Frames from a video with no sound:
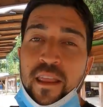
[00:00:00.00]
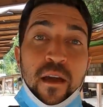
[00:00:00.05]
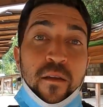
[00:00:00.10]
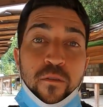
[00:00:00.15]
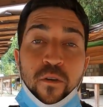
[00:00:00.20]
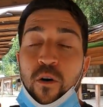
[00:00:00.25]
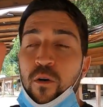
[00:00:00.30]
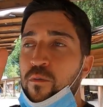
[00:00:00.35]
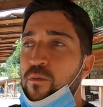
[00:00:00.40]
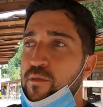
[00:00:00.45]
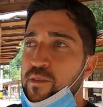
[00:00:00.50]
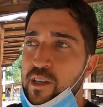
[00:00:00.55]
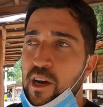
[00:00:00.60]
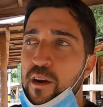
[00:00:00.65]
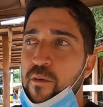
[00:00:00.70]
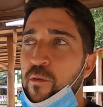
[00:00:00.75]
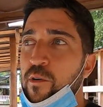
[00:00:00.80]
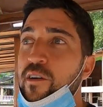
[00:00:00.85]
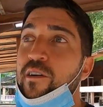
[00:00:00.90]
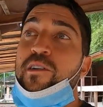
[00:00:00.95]
and then no,
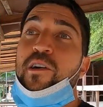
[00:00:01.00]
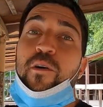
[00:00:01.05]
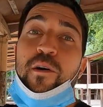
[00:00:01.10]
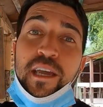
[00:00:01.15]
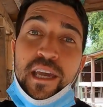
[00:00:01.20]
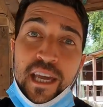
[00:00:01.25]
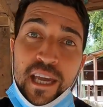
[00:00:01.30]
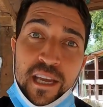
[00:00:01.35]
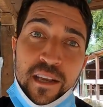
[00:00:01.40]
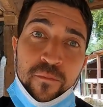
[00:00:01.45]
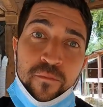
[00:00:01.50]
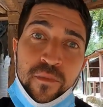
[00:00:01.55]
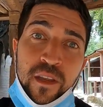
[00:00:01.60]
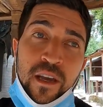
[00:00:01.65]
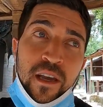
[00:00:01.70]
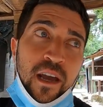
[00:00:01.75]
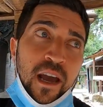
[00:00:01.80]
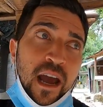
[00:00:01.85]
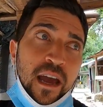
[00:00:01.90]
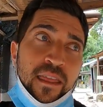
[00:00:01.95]
sorry, we're gonna go eat
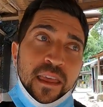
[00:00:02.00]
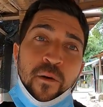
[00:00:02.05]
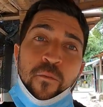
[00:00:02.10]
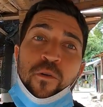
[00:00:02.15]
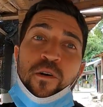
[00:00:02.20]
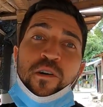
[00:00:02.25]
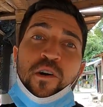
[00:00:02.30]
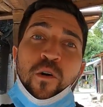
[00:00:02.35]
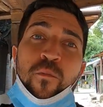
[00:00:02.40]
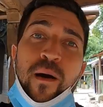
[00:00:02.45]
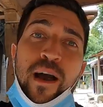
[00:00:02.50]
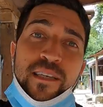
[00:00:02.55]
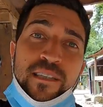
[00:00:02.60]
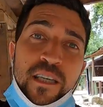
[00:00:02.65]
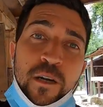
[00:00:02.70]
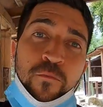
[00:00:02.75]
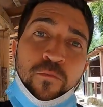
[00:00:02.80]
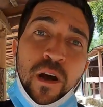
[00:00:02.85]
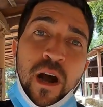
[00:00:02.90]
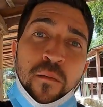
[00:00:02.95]
and then we're gonna go back
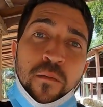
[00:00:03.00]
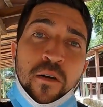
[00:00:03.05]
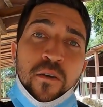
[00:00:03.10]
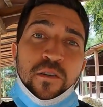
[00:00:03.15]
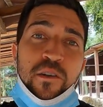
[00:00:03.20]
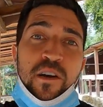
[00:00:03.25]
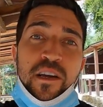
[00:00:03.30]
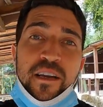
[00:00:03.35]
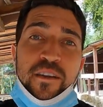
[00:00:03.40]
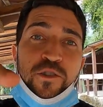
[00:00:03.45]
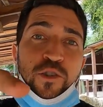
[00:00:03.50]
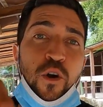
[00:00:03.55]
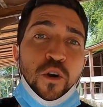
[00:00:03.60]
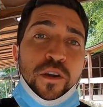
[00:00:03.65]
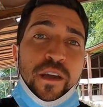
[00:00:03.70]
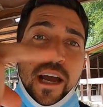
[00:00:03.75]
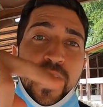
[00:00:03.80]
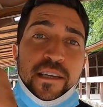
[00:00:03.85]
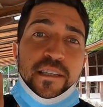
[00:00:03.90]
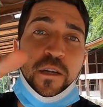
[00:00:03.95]
to the pueblo. I'm gonna show
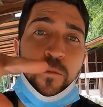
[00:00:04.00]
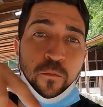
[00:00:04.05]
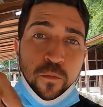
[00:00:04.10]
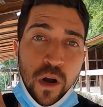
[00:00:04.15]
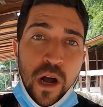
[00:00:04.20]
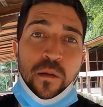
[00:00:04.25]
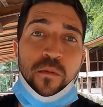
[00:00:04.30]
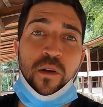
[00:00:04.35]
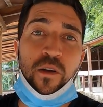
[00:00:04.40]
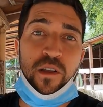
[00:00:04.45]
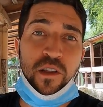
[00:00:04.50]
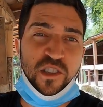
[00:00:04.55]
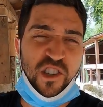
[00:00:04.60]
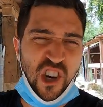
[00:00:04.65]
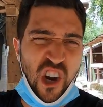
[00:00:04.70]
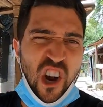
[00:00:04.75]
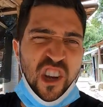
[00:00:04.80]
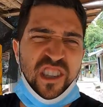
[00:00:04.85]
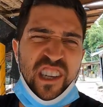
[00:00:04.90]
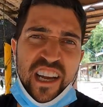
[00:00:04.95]
you guys the pueblo, the
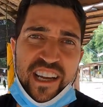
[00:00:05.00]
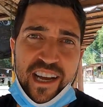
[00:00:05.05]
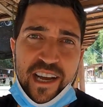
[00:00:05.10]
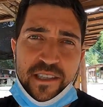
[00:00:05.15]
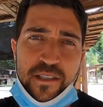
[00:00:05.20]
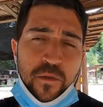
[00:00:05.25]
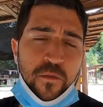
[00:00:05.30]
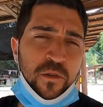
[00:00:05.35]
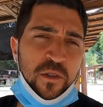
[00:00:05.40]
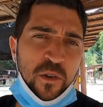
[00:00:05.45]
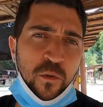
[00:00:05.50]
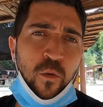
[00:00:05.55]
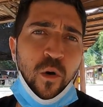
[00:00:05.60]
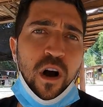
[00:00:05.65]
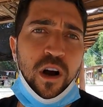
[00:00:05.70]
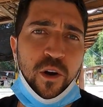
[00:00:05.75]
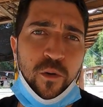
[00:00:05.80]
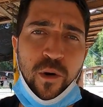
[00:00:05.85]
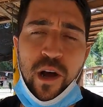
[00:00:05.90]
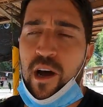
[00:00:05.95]
church that got, so we're gonna
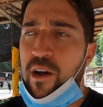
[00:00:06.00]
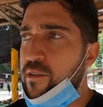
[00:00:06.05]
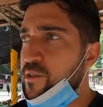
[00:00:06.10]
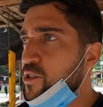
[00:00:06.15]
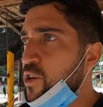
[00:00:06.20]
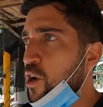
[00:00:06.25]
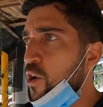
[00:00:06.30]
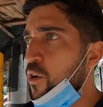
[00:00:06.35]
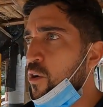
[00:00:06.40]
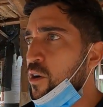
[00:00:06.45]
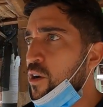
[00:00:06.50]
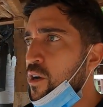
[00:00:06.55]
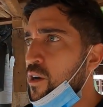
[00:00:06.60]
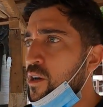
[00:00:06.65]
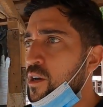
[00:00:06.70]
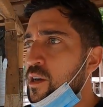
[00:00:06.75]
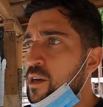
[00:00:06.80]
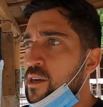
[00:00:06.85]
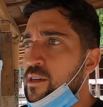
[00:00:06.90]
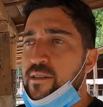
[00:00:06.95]
walk around. So
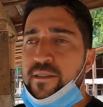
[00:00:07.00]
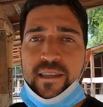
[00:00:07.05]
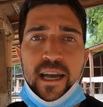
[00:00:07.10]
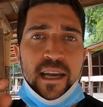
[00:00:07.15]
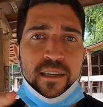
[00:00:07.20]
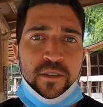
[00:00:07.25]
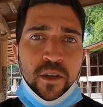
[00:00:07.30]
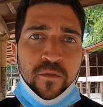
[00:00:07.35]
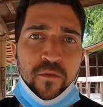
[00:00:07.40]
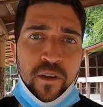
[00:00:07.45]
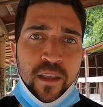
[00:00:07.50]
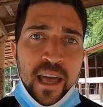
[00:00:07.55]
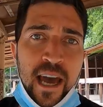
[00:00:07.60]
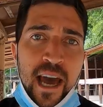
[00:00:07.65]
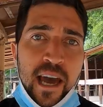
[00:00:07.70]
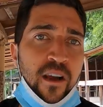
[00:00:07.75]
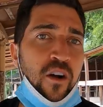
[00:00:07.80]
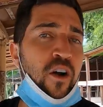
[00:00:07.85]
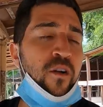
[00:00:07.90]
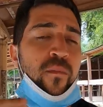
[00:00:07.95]
stay tuned for
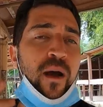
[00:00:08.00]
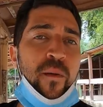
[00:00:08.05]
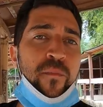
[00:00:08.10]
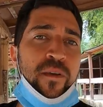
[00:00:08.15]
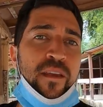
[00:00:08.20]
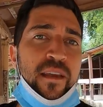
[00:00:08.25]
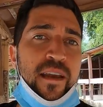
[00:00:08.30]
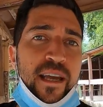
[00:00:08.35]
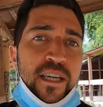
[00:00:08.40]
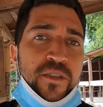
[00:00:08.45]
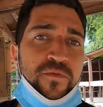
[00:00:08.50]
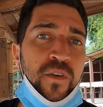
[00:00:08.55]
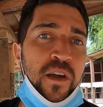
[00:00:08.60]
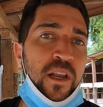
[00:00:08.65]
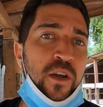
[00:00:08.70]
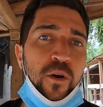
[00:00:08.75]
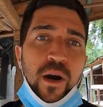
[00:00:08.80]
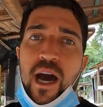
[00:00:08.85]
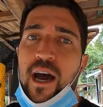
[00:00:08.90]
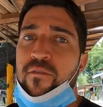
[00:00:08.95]
that, or it might be the next
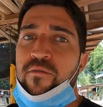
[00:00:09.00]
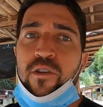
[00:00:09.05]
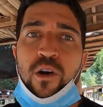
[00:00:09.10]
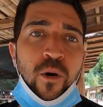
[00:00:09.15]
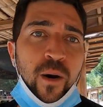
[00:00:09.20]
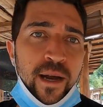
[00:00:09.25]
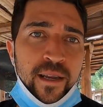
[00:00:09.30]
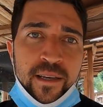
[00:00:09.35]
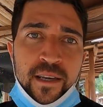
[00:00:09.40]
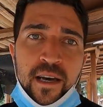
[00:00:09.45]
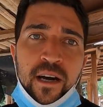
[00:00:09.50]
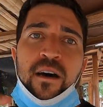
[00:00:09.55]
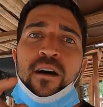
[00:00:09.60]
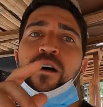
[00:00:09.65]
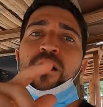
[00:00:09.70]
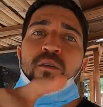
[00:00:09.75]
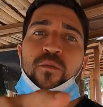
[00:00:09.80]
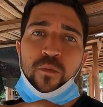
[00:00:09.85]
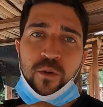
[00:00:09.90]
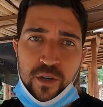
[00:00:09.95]
video, I have no idea,
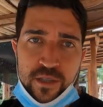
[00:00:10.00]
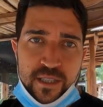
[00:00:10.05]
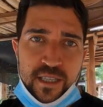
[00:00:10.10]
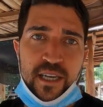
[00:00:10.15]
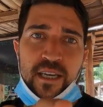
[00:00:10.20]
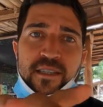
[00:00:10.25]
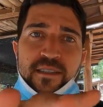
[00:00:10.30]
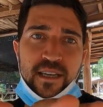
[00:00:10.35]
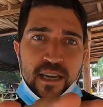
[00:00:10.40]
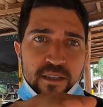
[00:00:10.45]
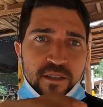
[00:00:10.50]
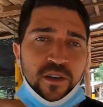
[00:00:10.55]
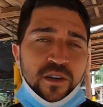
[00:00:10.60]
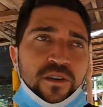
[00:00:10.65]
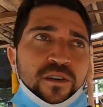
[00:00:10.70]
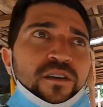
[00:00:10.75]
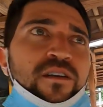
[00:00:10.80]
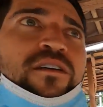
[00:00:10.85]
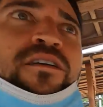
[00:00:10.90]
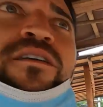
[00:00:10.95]
we'll see. Stay tuned.